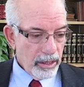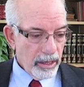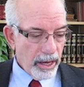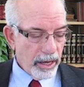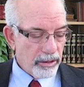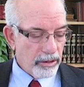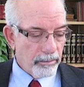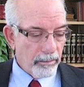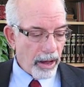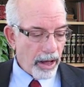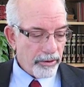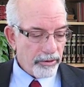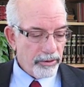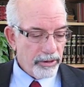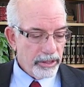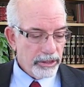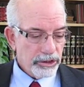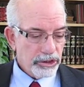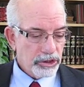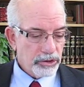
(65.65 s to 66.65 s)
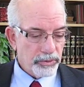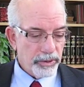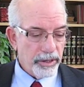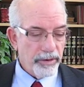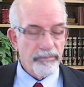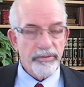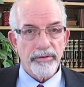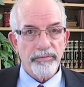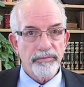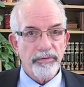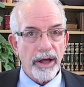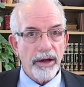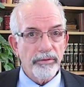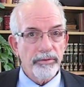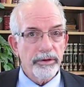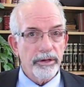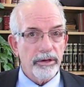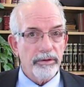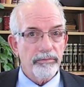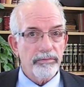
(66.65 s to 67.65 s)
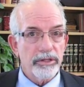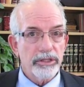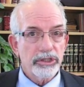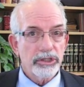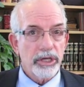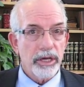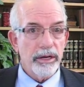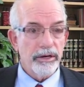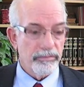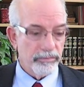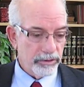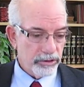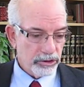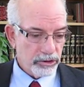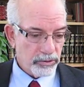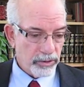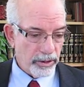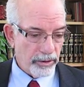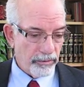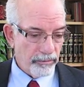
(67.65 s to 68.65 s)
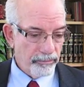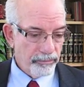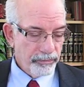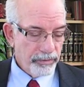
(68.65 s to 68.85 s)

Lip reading: and the modern history of the founding of the state of Israel.